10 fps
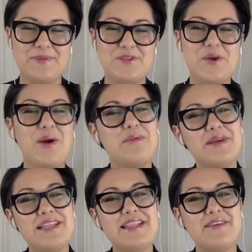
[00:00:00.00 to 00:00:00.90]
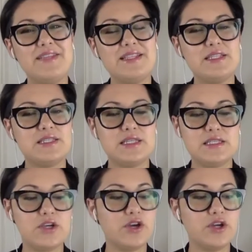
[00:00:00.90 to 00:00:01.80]
So I really love that this is
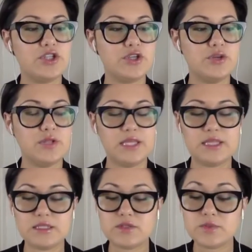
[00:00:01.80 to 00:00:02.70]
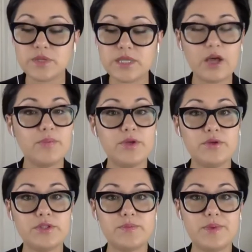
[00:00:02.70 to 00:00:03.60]
encouraging you, like this is really helping you
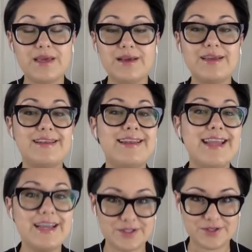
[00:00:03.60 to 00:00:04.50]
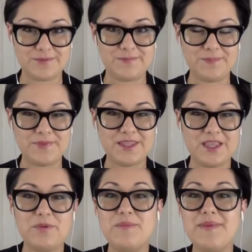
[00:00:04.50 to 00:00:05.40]
to be a connector, to
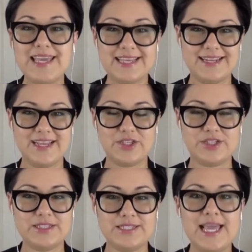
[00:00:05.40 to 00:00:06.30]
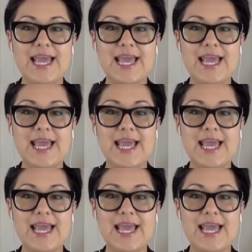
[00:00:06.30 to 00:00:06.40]
help you make connections.